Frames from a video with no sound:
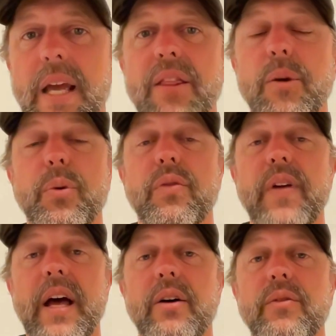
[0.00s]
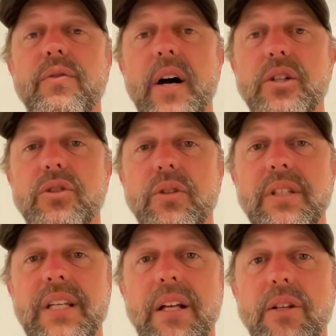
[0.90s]
and the profound fascial
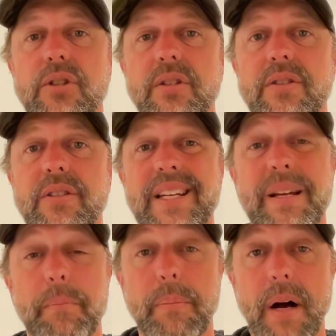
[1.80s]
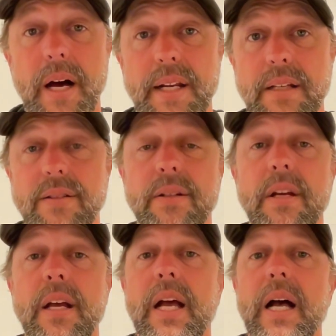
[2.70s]
intelligence it embodies
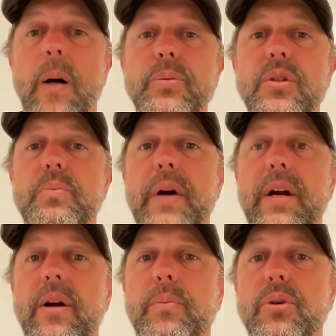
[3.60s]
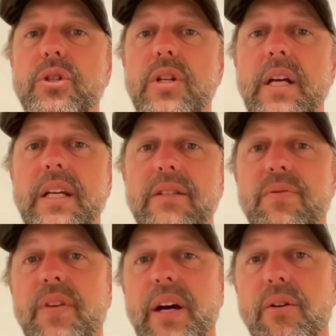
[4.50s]
helps us better appreciate its
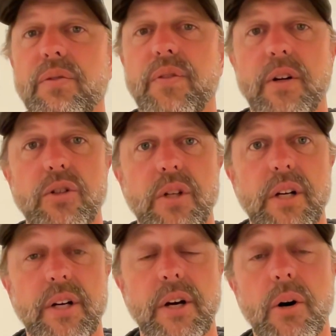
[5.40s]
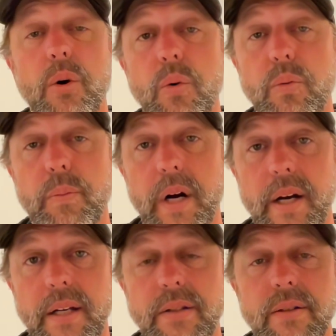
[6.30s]
vital function in our own
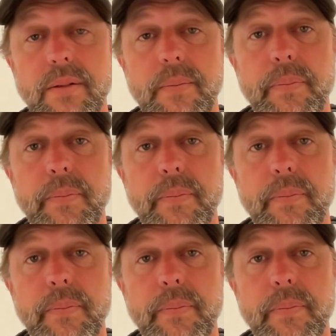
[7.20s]
bodies.